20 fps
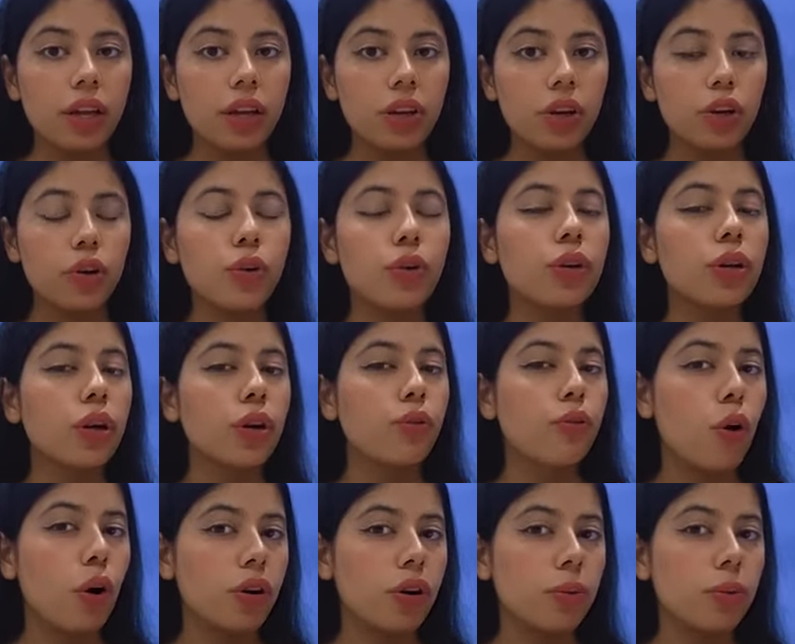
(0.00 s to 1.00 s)

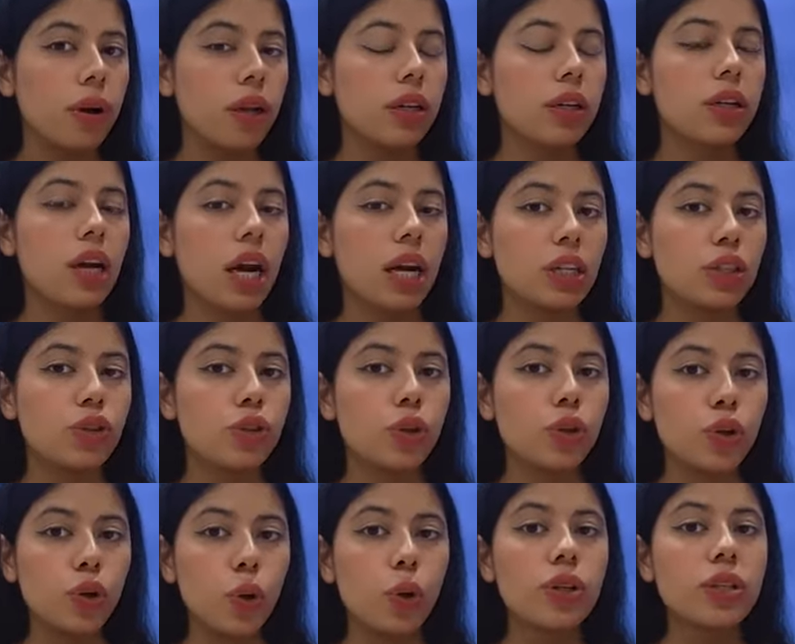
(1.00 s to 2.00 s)
Aerial Watermelon
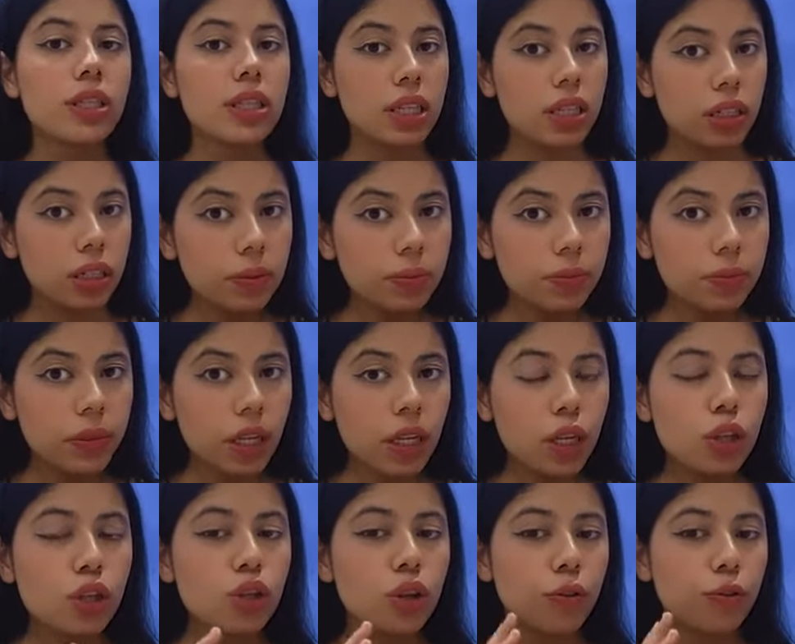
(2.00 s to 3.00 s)
Hydro Glow Serum.
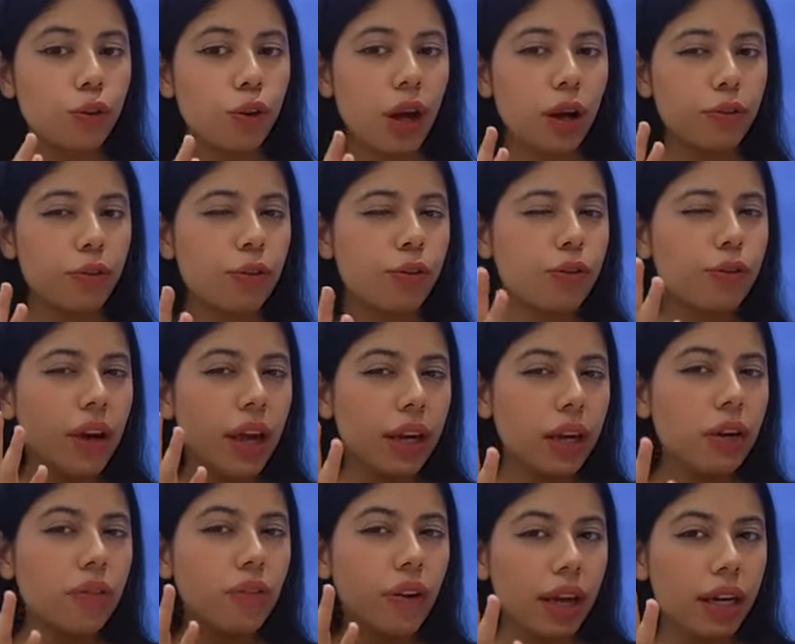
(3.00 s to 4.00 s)
So if you have a
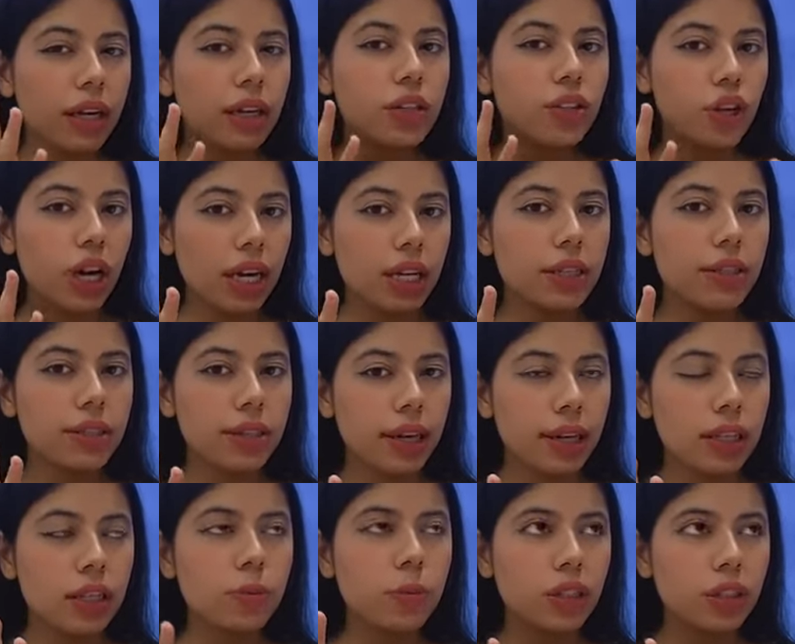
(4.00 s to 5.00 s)
very, very dry
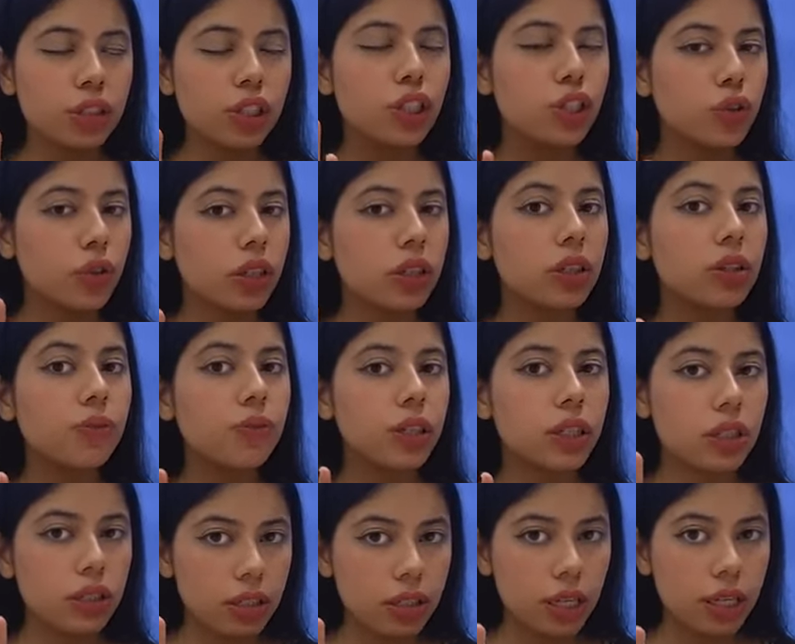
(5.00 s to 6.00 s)
skin, especially during the
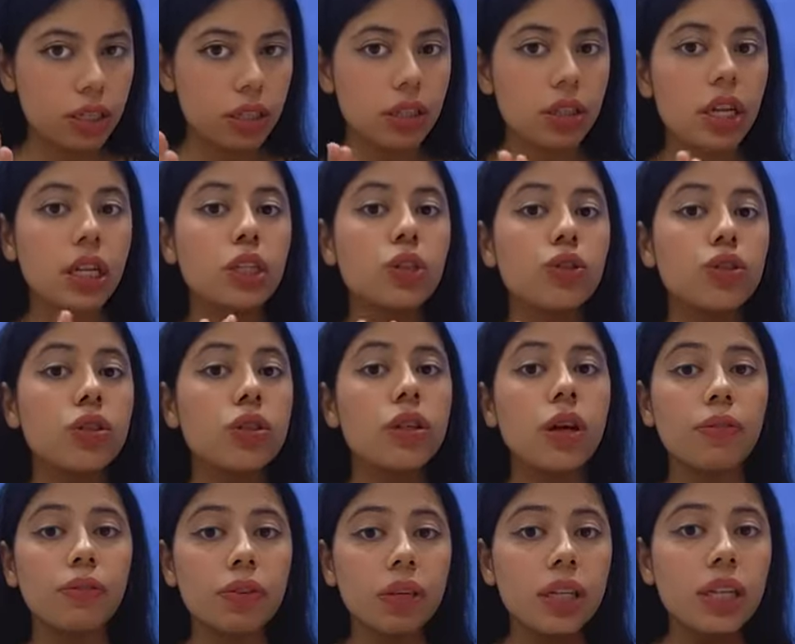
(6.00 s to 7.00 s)
winter season, then you
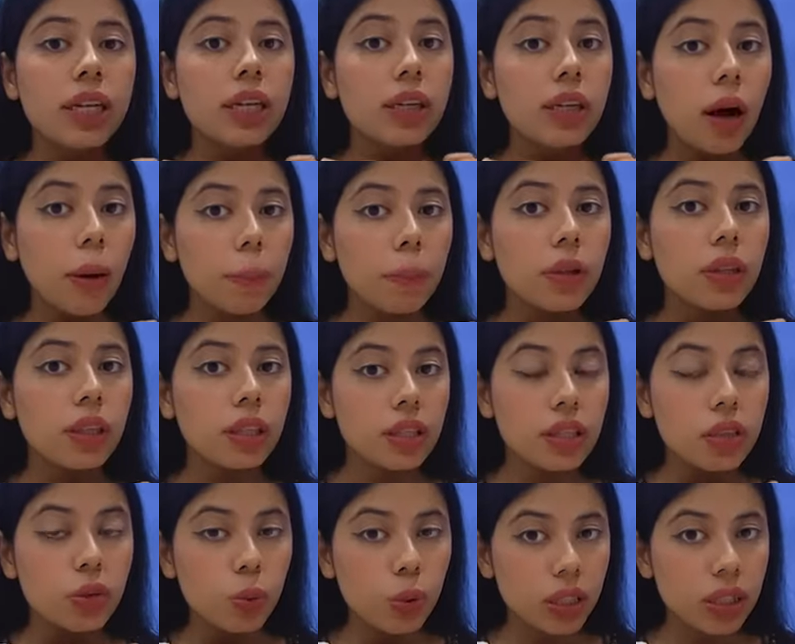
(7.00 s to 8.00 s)
should definitely couple
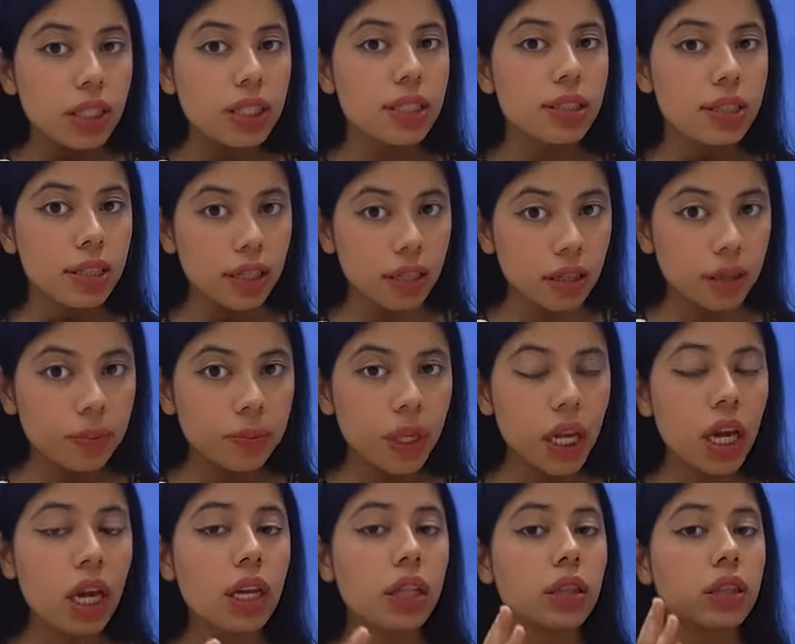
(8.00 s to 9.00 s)
this with the serum.